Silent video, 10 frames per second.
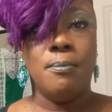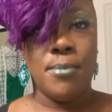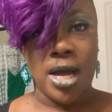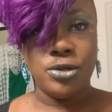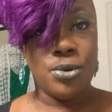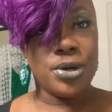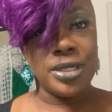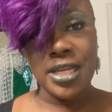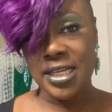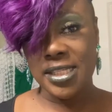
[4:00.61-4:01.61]
My
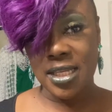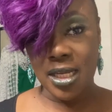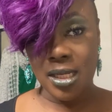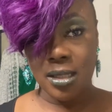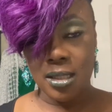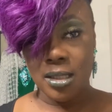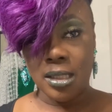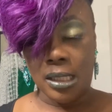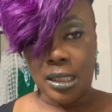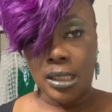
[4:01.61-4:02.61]
daughter Destiny
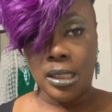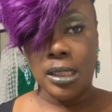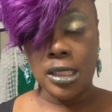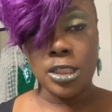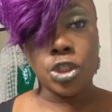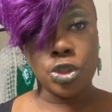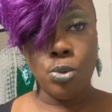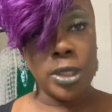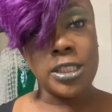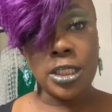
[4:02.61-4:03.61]
is
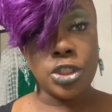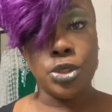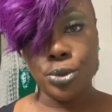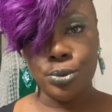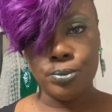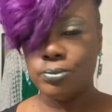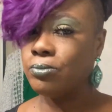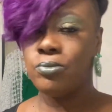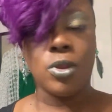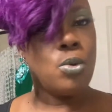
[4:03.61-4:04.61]
22.
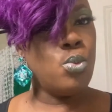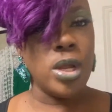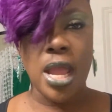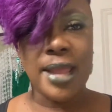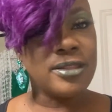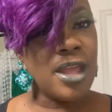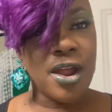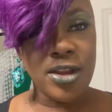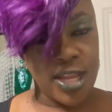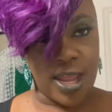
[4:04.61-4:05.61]
We ain't
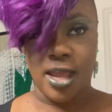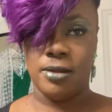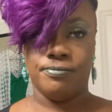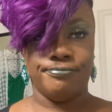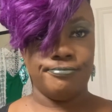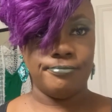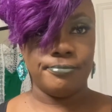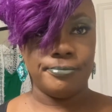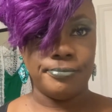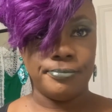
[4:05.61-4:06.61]
there yet.
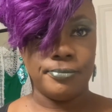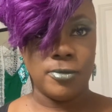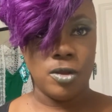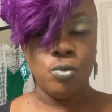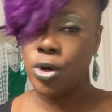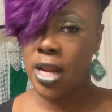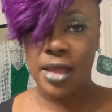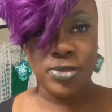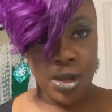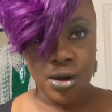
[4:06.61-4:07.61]
We're
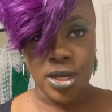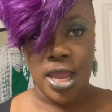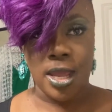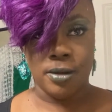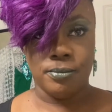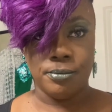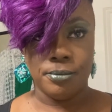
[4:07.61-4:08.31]
not there yet.